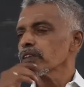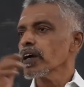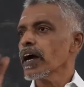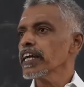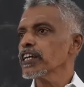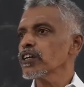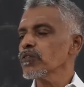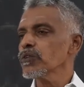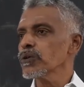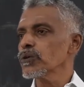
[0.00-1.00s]
I give
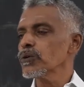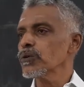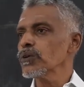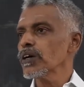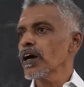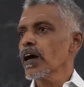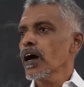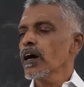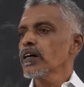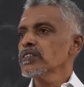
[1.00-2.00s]
you
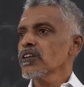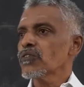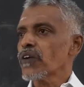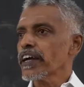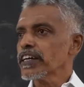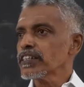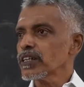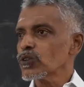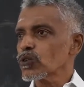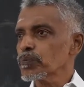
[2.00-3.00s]

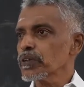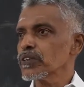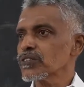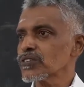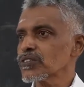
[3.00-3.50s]
500 rupees,